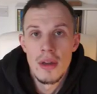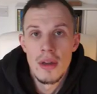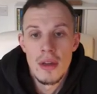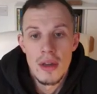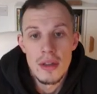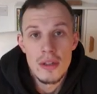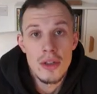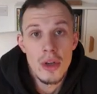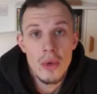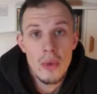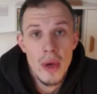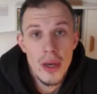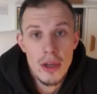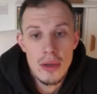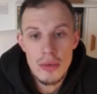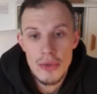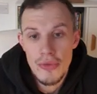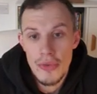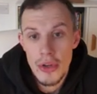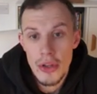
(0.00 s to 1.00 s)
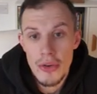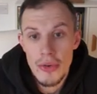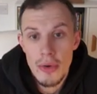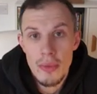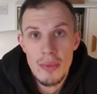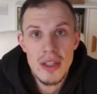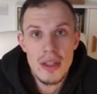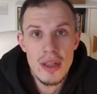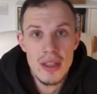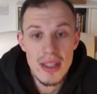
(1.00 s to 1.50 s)
So when it comes to running your own
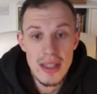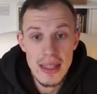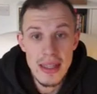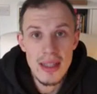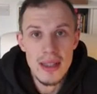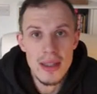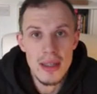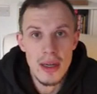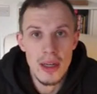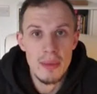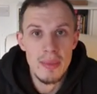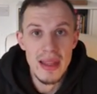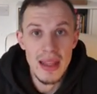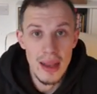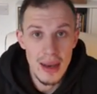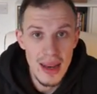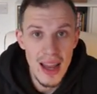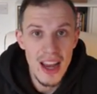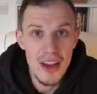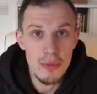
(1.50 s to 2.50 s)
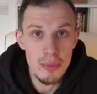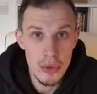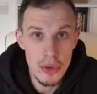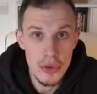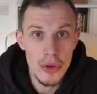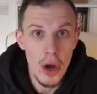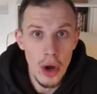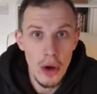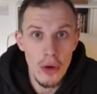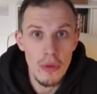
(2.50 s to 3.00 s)
business, leads are going to be the lifeblood
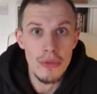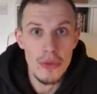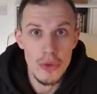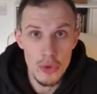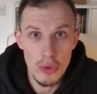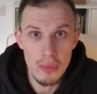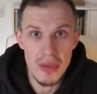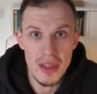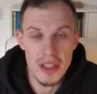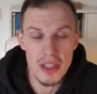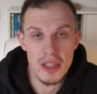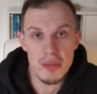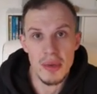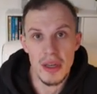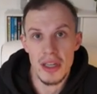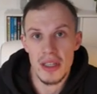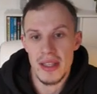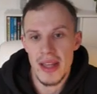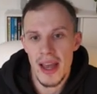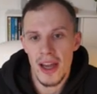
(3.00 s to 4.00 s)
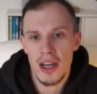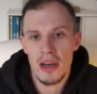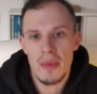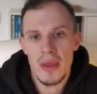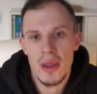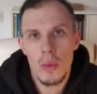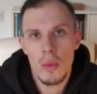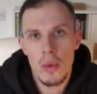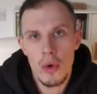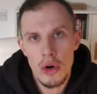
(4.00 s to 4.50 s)
of your business because they're going to be the
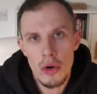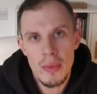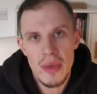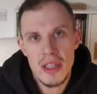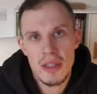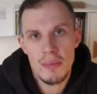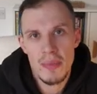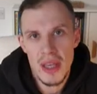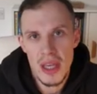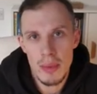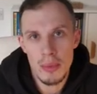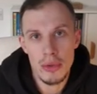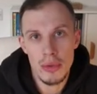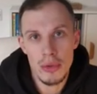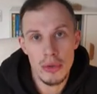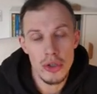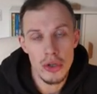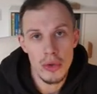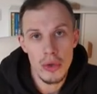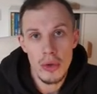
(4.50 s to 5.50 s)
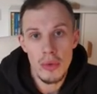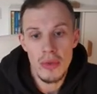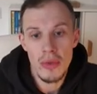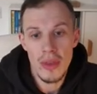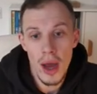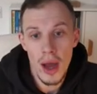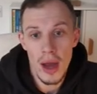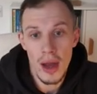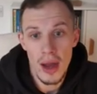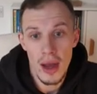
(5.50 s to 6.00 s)
warmest people to you that
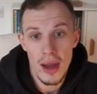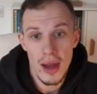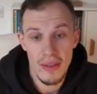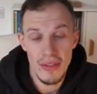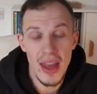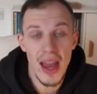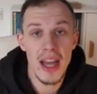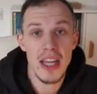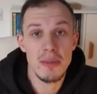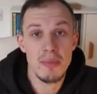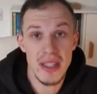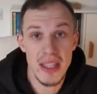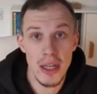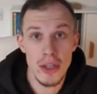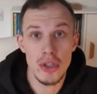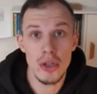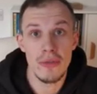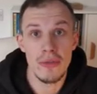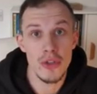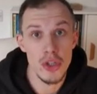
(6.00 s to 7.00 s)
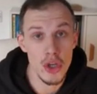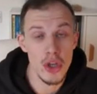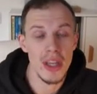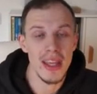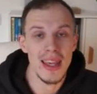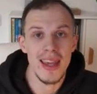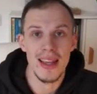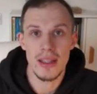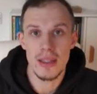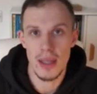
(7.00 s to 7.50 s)
have the highest potential of turning
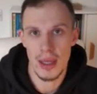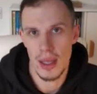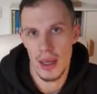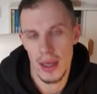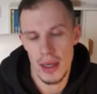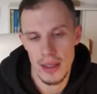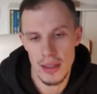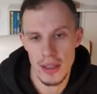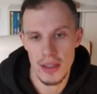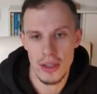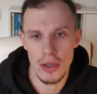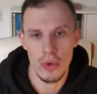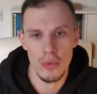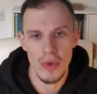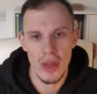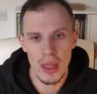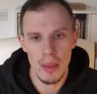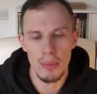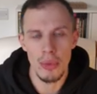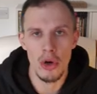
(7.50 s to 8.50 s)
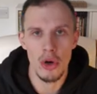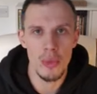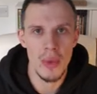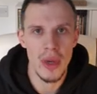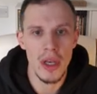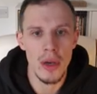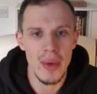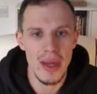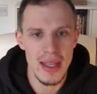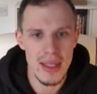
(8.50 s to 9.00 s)
into clients. And so really important we
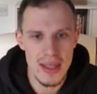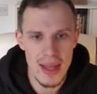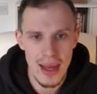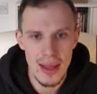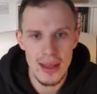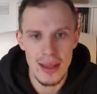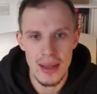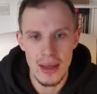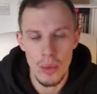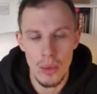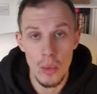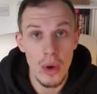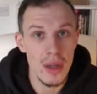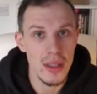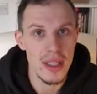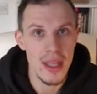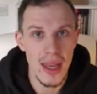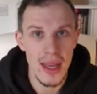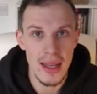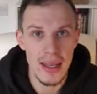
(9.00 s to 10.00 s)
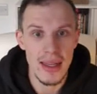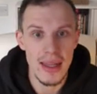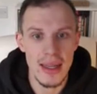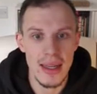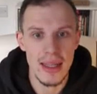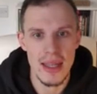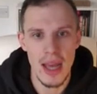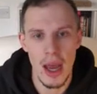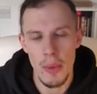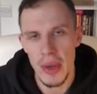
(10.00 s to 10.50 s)
know exactly what a lead is,
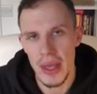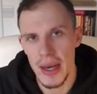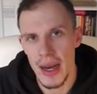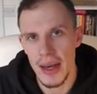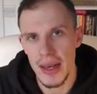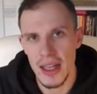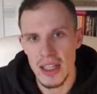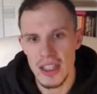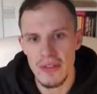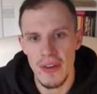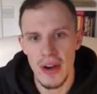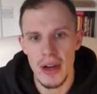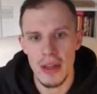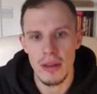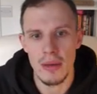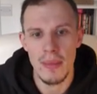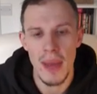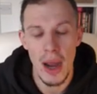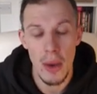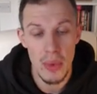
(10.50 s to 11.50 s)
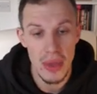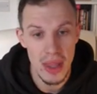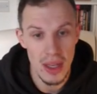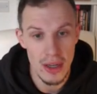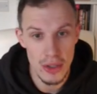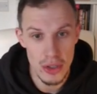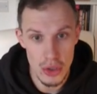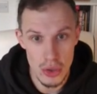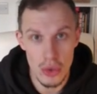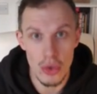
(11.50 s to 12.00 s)
how we can identify them, how we then
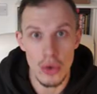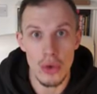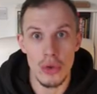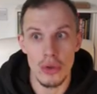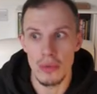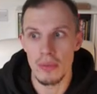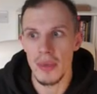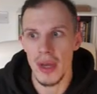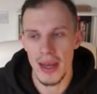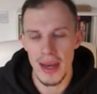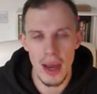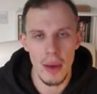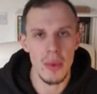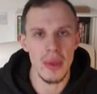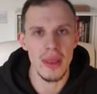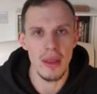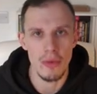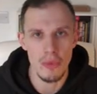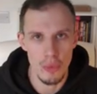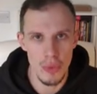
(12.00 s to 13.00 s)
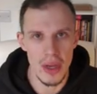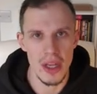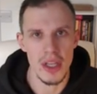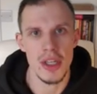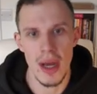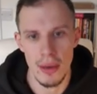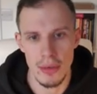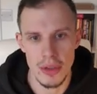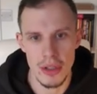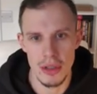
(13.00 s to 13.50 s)
store them, and how we then reach
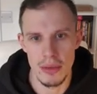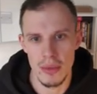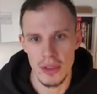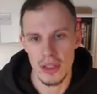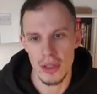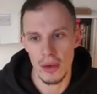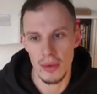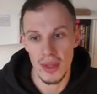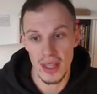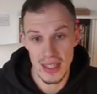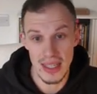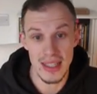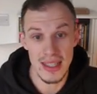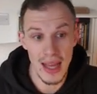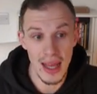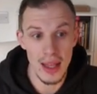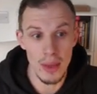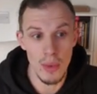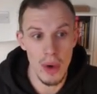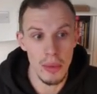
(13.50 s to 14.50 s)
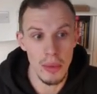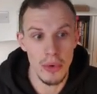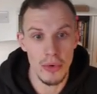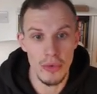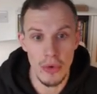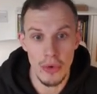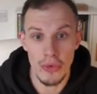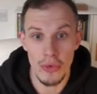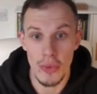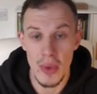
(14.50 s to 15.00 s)
out to them. And so that's exactly what I'm going to run
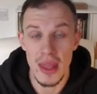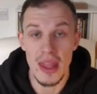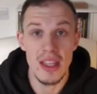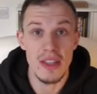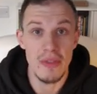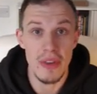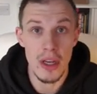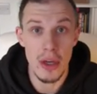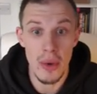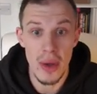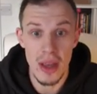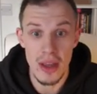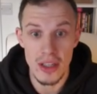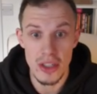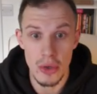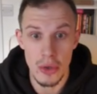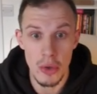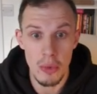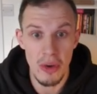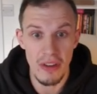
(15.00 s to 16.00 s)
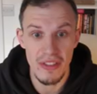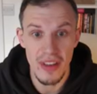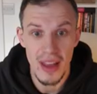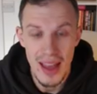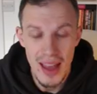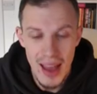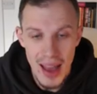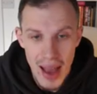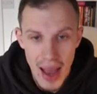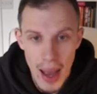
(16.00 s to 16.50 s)
through in this video here, so you have
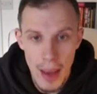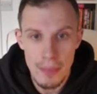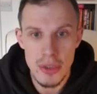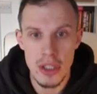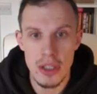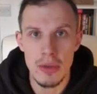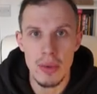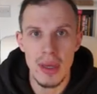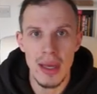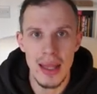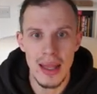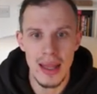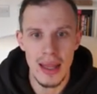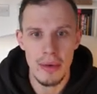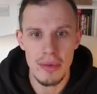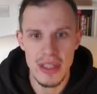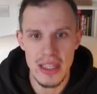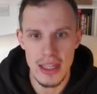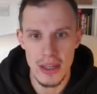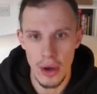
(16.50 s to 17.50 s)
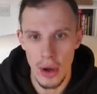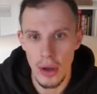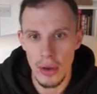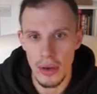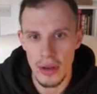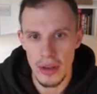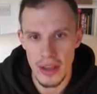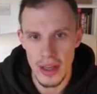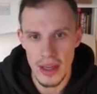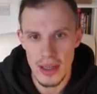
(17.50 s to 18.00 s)
absolute clarity on
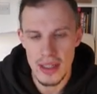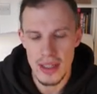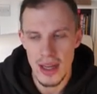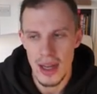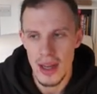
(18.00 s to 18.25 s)
this.